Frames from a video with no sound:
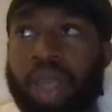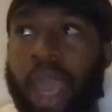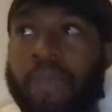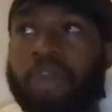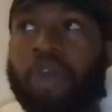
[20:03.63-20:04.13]

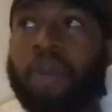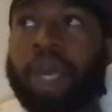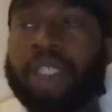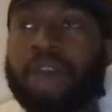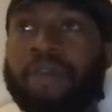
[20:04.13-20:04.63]
I'm doing
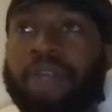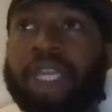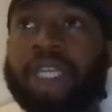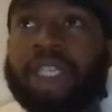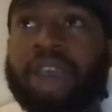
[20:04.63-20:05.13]
myself a
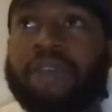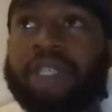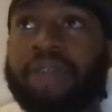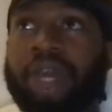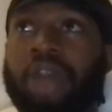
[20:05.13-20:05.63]

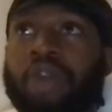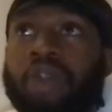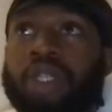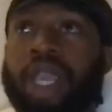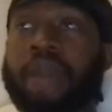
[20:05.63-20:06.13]
disservice if I
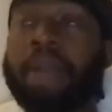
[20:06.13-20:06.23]
don't sing.